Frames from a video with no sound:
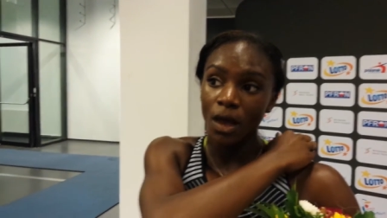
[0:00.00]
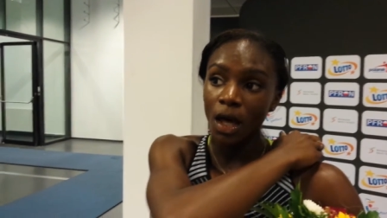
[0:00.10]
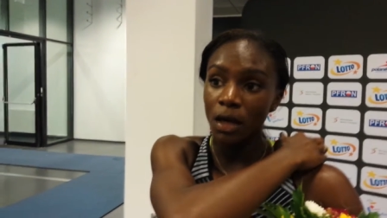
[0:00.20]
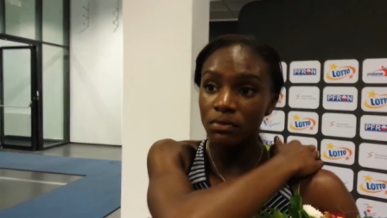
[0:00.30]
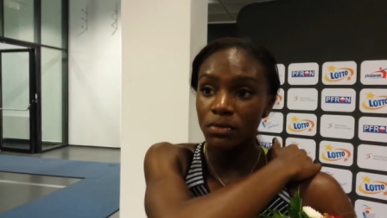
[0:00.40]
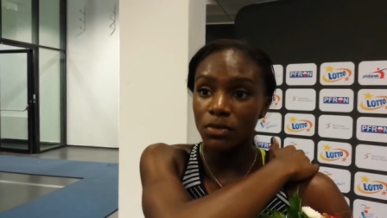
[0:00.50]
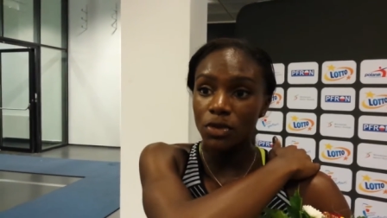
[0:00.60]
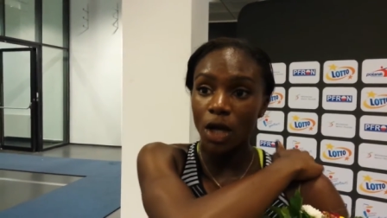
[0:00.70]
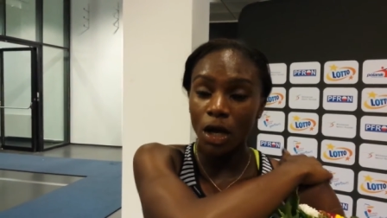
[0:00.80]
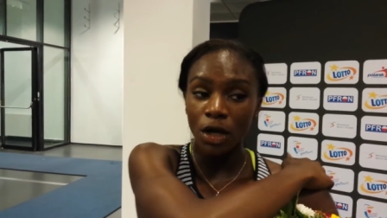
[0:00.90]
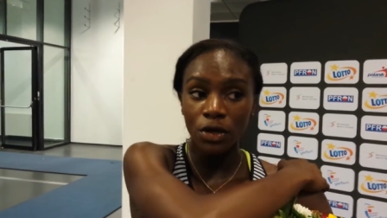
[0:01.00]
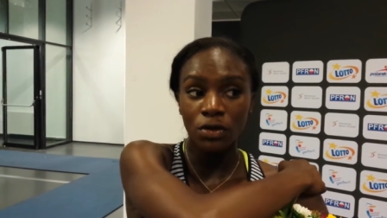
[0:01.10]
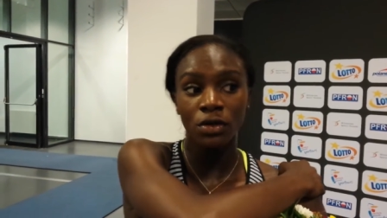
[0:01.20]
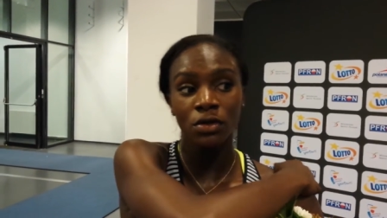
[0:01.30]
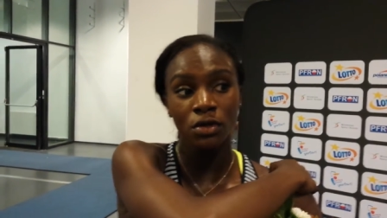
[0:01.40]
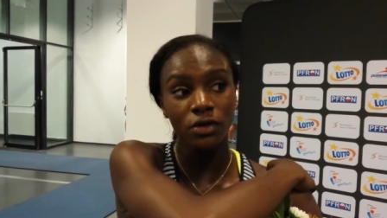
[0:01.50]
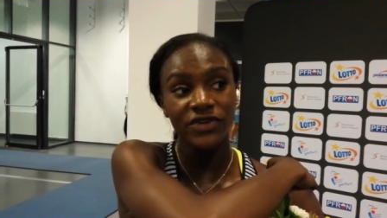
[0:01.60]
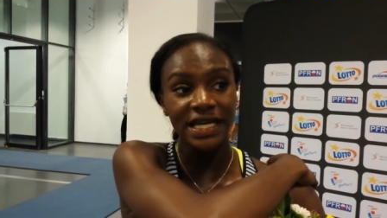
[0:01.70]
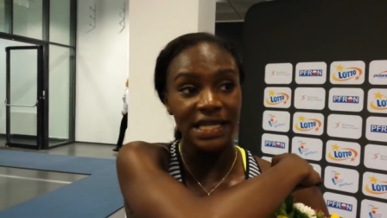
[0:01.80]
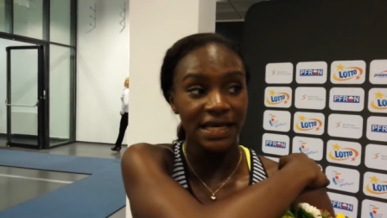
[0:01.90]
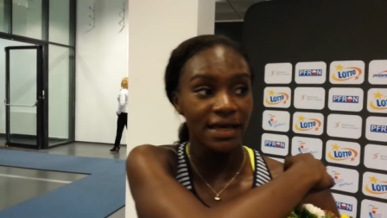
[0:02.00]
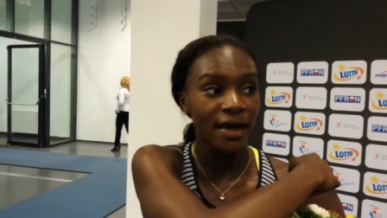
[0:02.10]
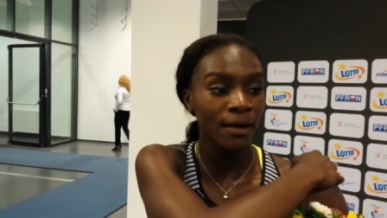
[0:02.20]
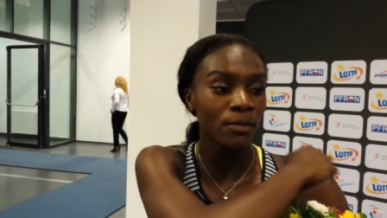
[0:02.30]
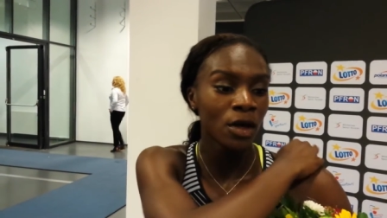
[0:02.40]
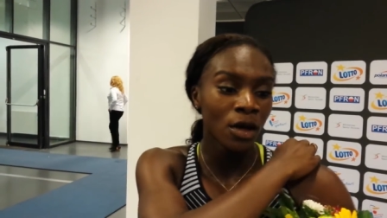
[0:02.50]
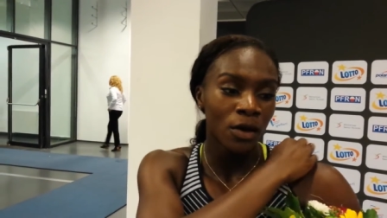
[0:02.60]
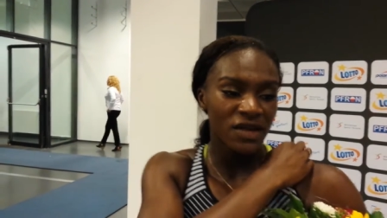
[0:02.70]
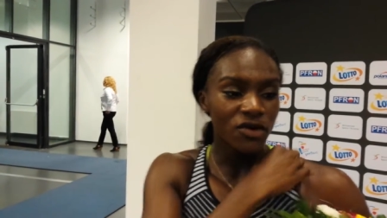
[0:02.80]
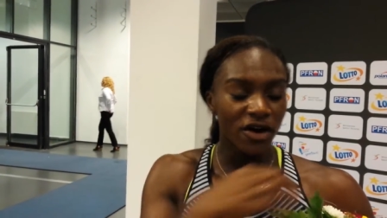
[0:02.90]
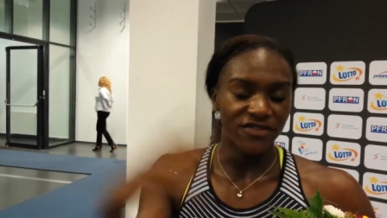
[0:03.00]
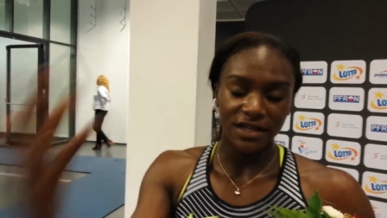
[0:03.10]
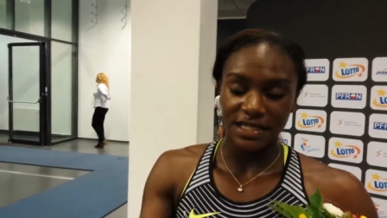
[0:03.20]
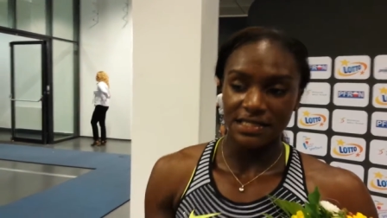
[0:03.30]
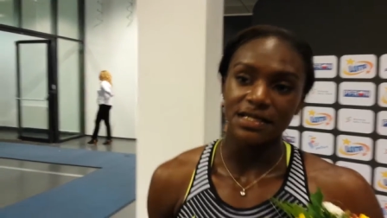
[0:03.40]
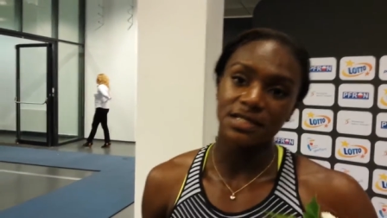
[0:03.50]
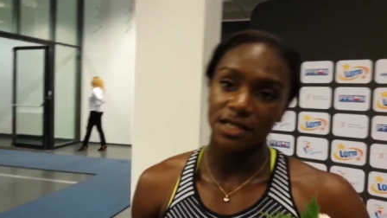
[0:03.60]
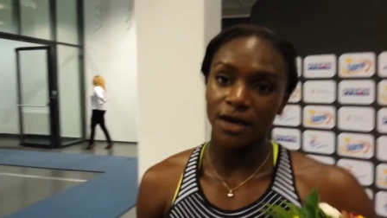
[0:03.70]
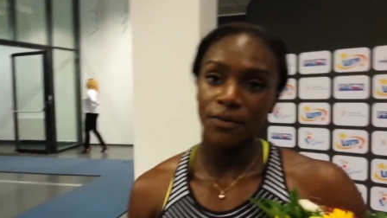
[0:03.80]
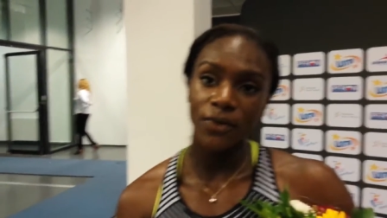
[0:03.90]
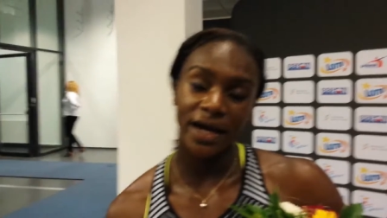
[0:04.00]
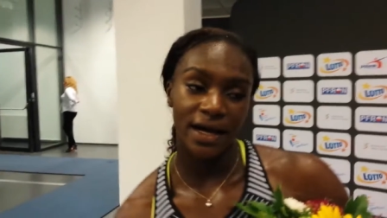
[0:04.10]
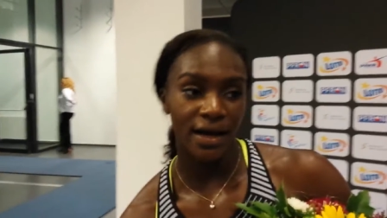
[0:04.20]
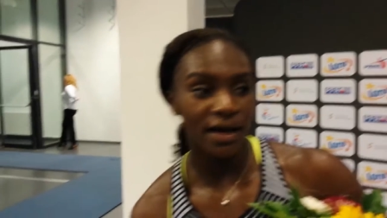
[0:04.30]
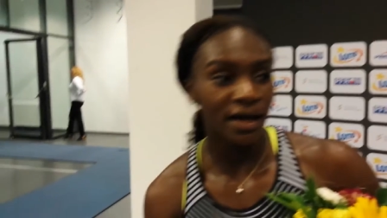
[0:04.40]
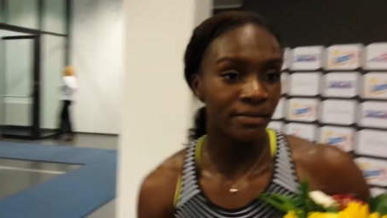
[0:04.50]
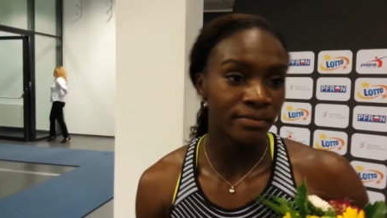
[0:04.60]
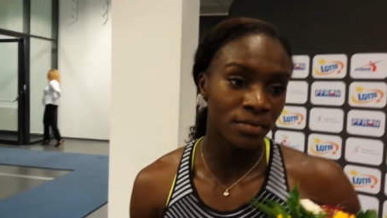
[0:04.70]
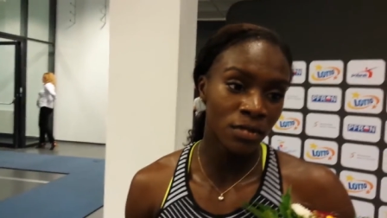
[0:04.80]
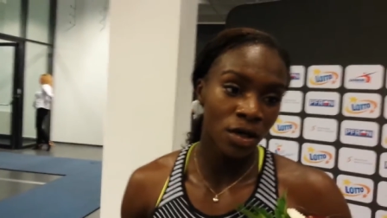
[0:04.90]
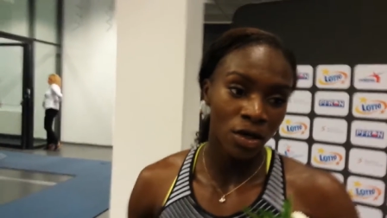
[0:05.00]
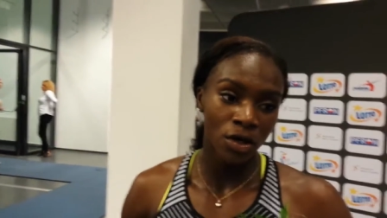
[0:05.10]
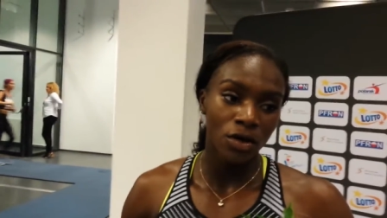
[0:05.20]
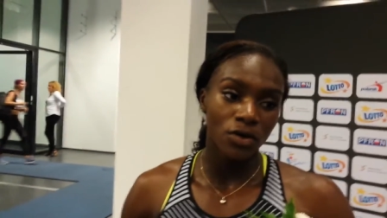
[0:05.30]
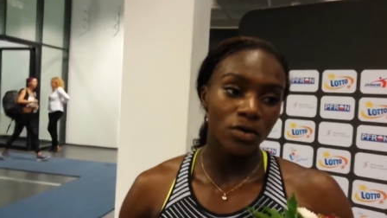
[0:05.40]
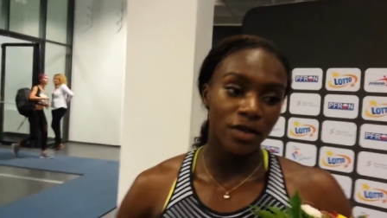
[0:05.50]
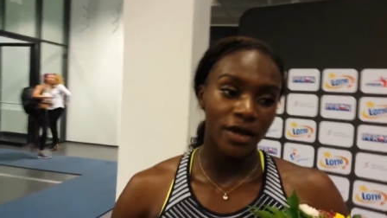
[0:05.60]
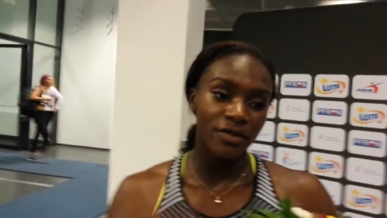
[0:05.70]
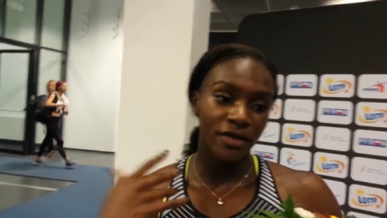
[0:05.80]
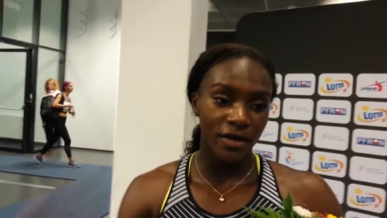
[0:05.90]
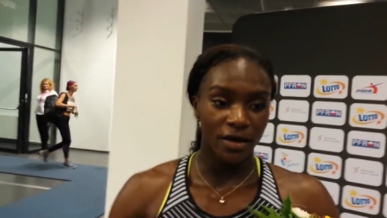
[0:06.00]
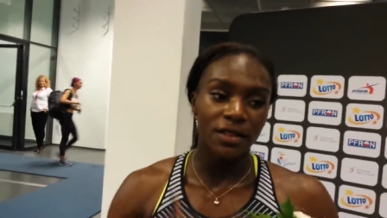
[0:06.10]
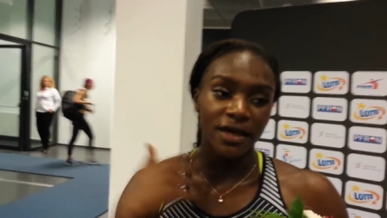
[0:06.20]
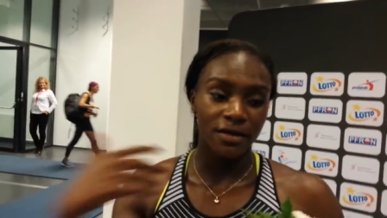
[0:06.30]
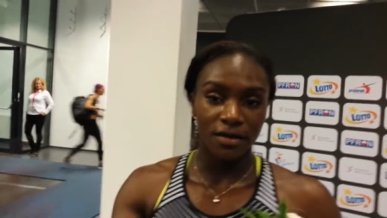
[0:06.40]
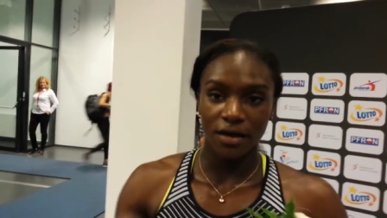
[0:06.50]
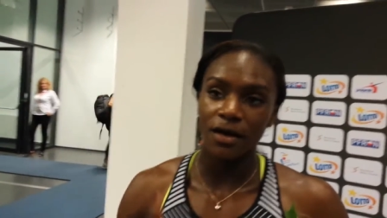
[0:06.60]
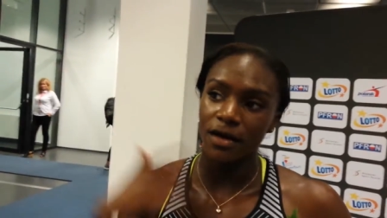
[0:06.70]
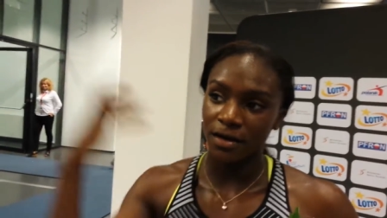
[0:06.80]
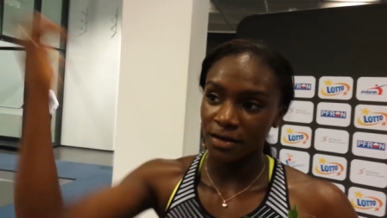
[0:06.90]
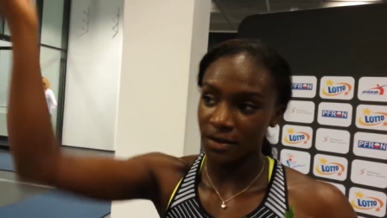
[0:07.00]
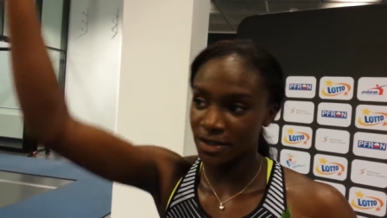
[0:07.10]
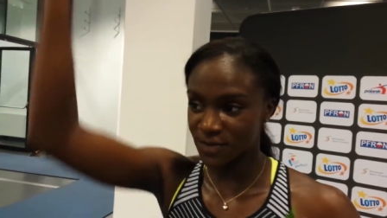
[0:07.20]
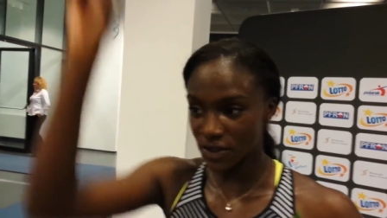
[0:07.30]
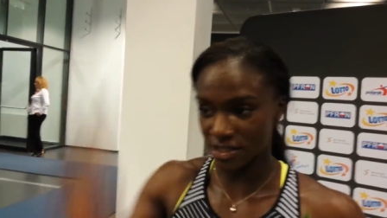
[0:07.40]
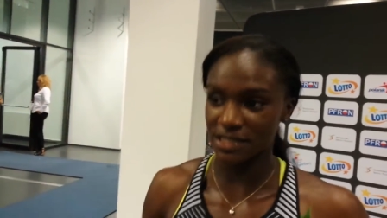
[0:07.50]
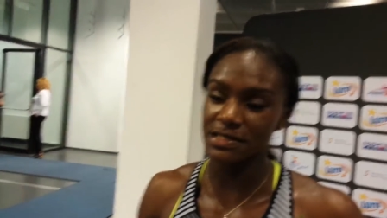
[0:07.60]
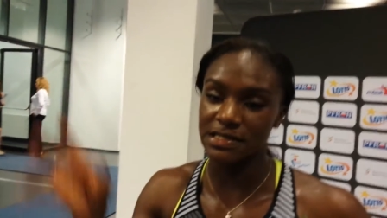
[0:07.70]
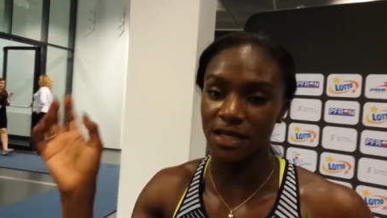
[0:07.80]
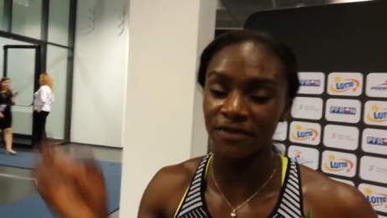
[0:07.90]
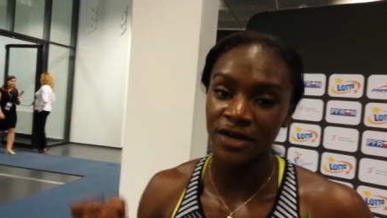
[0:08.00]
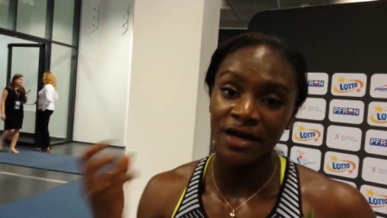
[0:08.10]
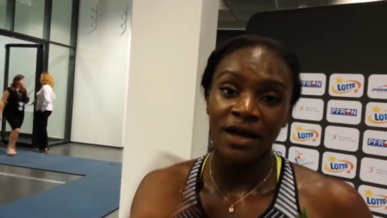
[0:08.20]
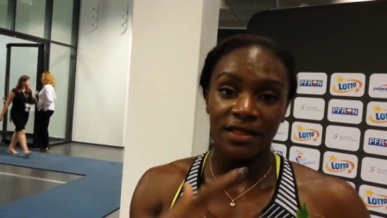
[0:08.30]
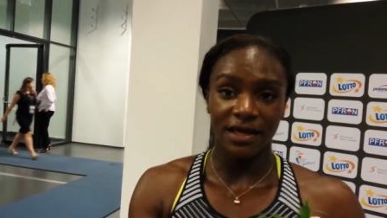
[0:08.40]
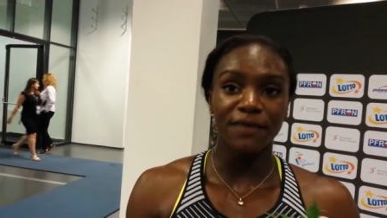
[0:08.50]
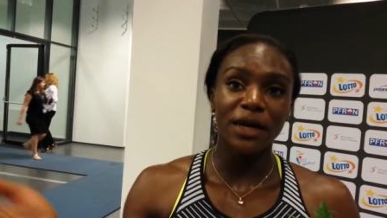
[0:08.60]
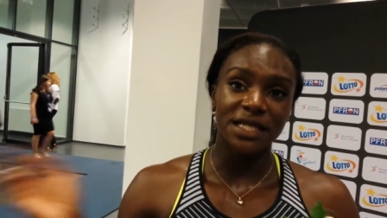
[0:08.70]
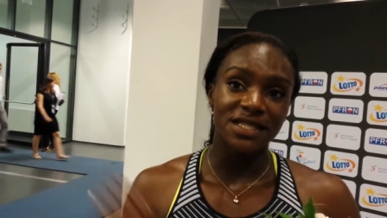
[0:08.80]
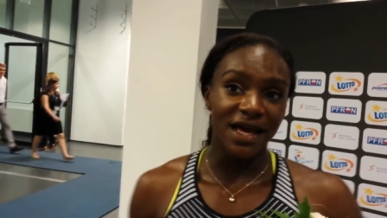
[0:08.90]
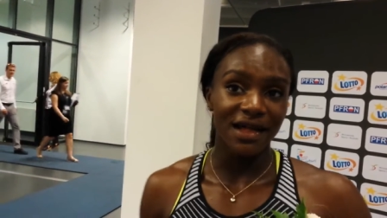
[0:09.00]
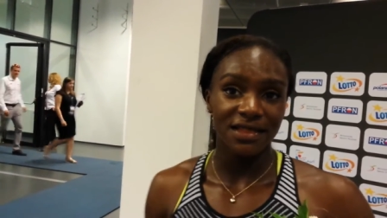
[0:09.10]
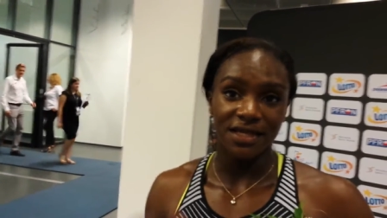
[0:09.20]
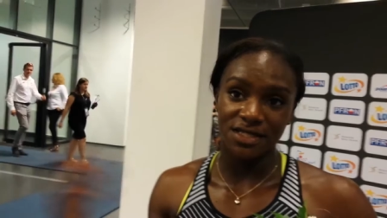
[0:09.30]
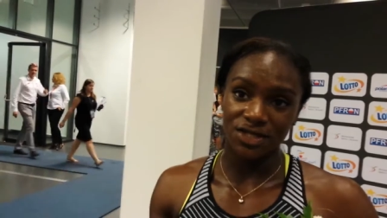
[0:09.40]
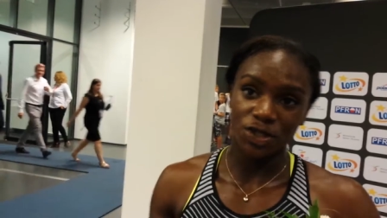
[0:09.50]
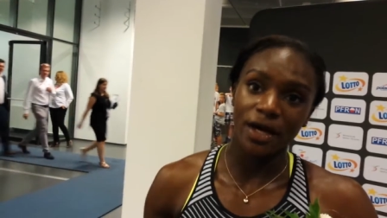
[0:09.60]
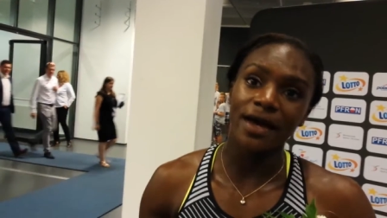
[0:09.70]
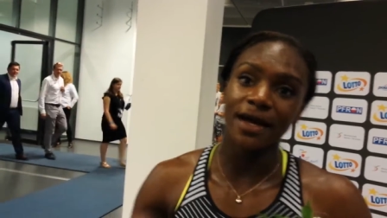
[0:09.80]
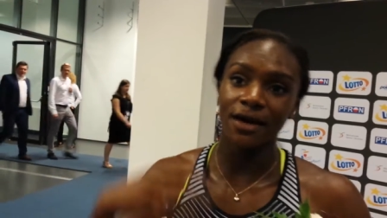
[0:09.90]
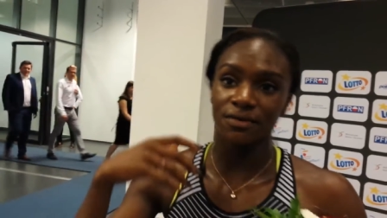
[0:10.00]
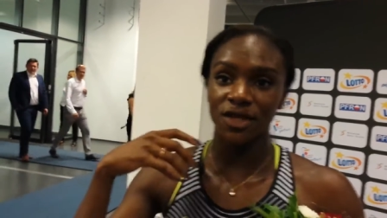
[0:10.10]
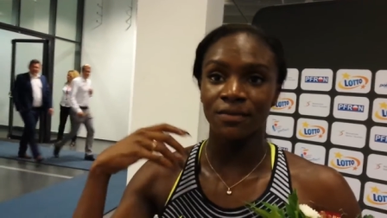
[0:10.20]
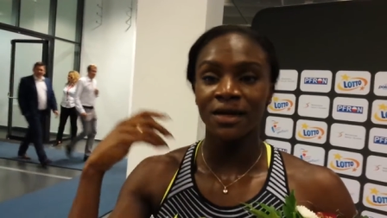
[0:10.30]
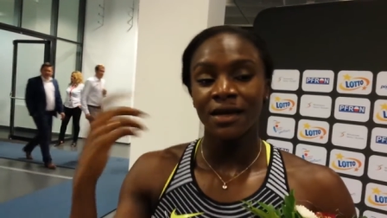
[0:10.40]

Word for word: Um, no, not really. Um, you've got a funding system where um, all the, the like uh, sponsors and stuff. They give money to the athletes to try and help them